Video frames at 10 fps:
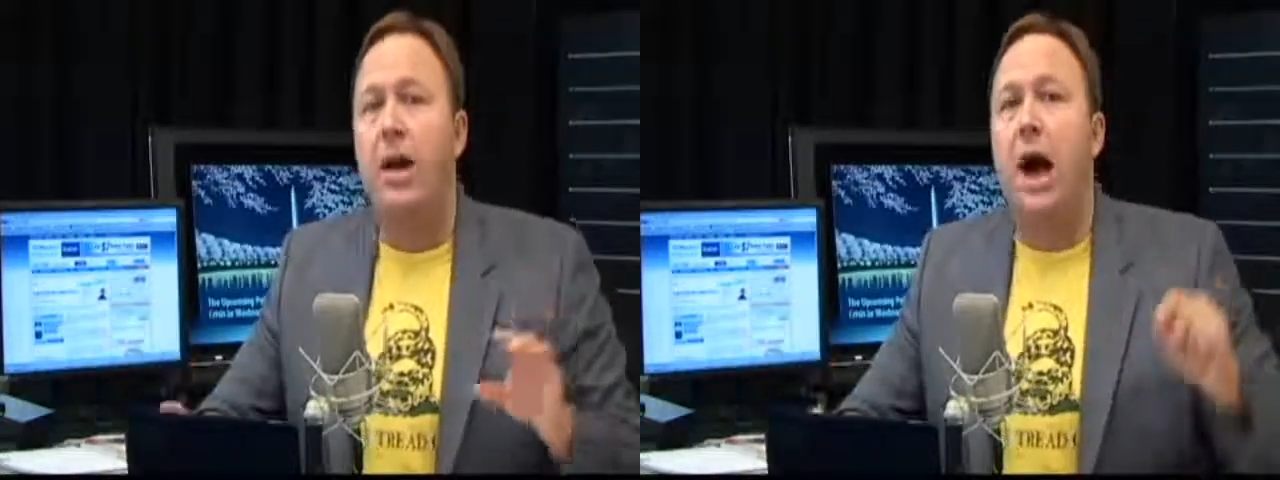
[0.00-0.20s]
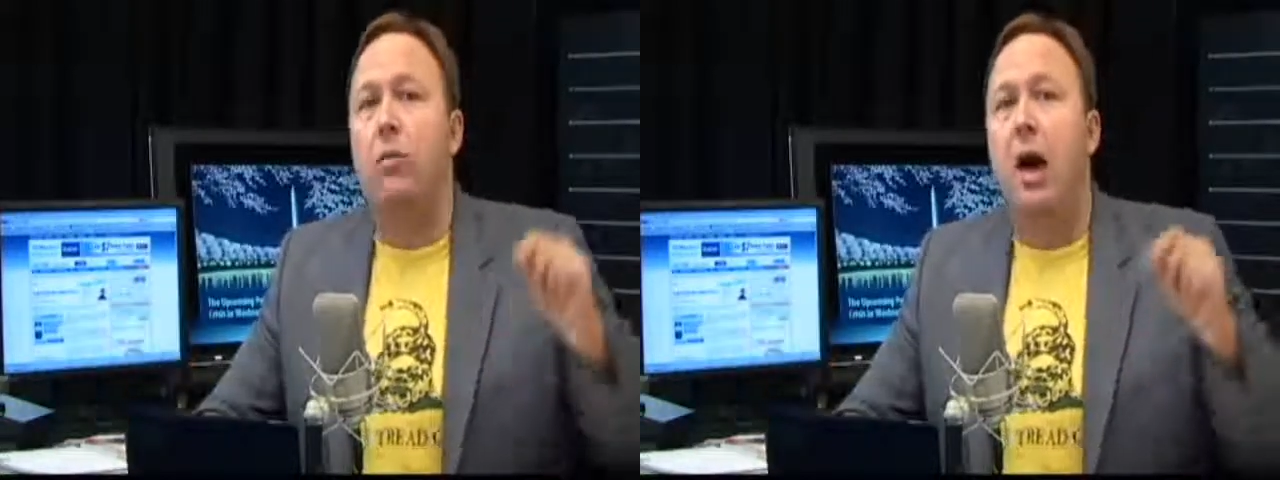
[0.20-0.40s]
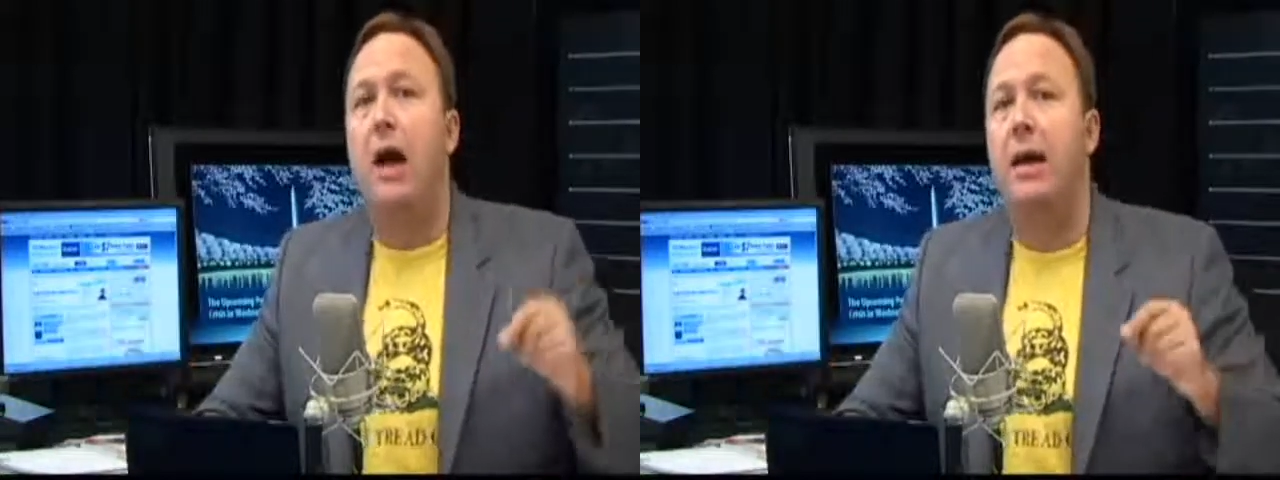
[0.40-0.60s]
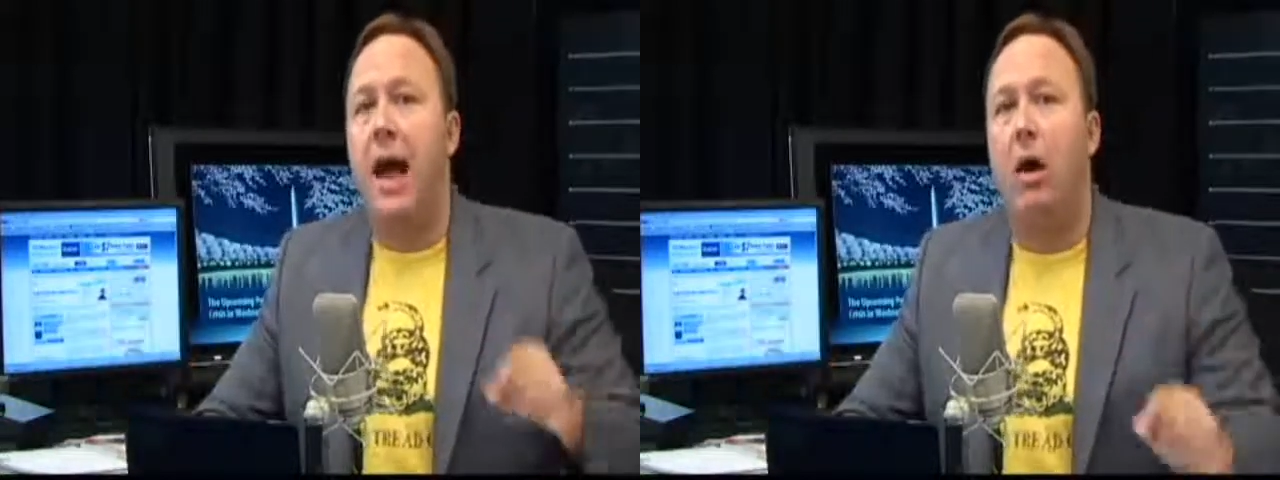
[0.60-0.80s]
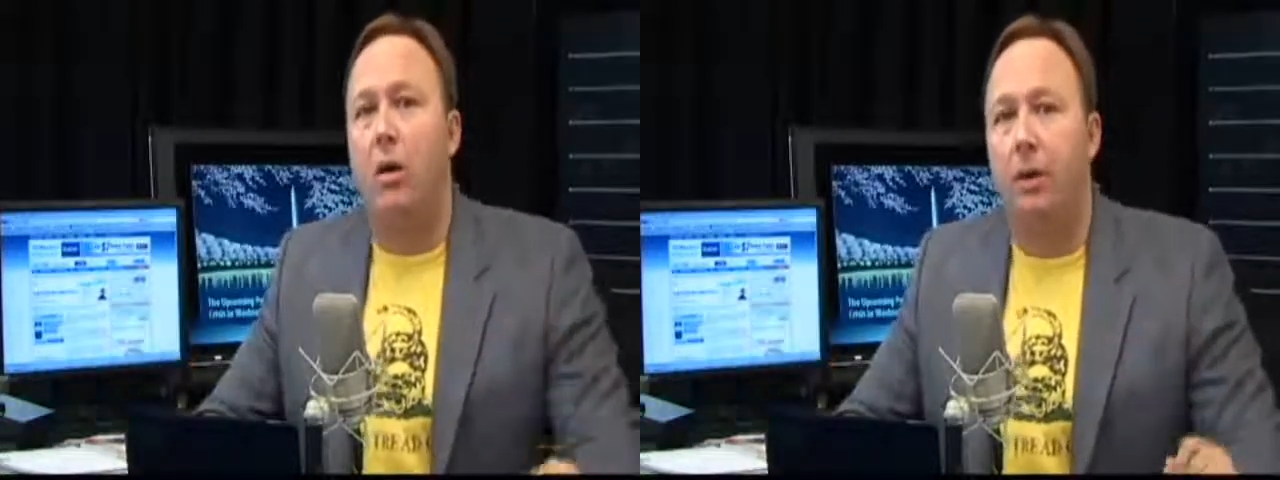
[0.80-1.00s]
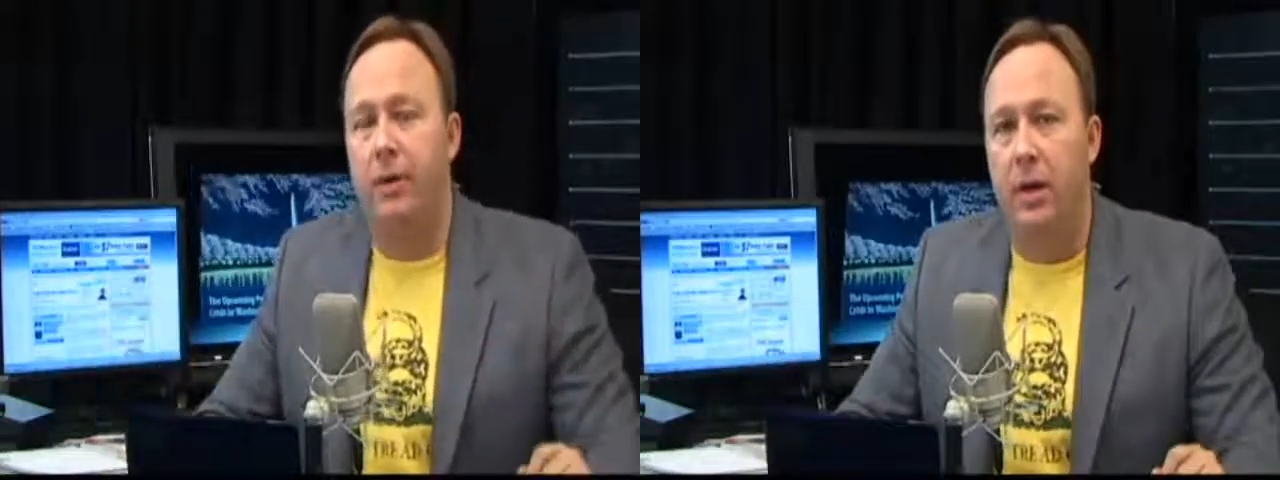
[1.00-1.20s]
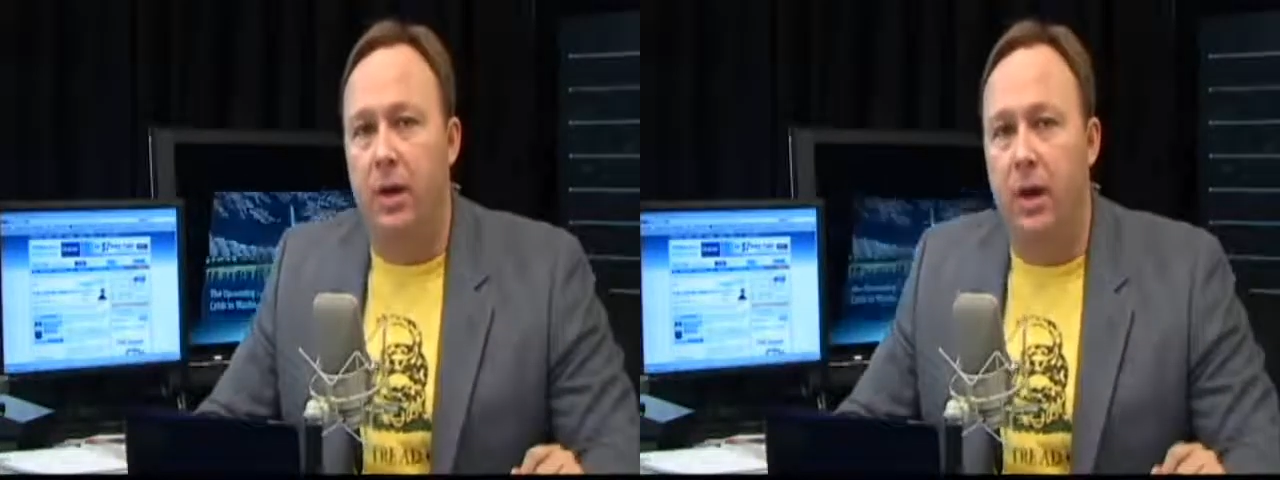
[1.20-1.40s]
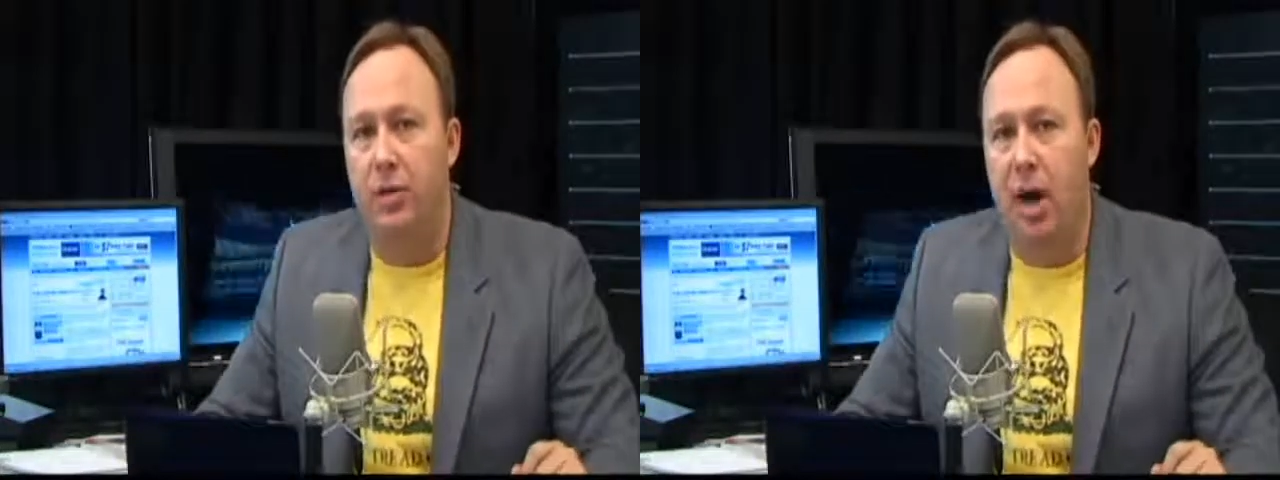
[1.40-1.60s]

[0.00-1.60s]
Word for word: We got Rock Howard, the